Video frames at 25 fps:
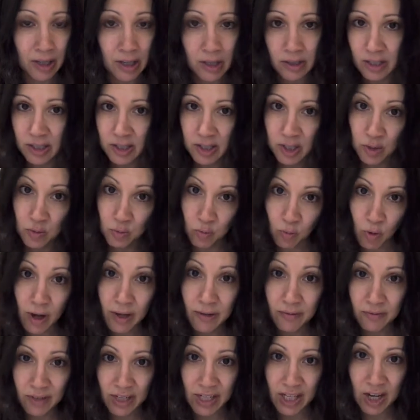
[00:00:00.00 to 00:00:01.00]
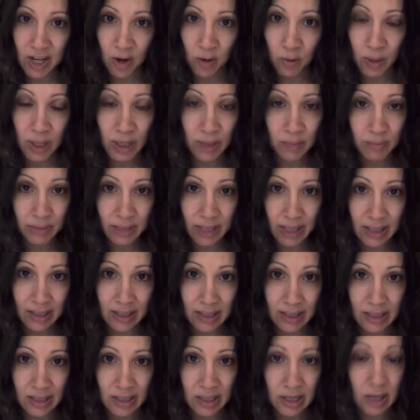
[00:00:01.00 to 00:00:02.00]
This is one video in a
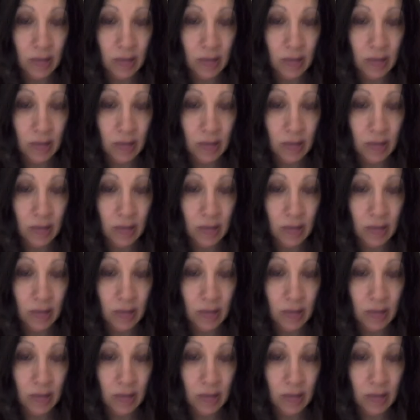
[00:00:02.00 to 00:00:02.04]
playlist,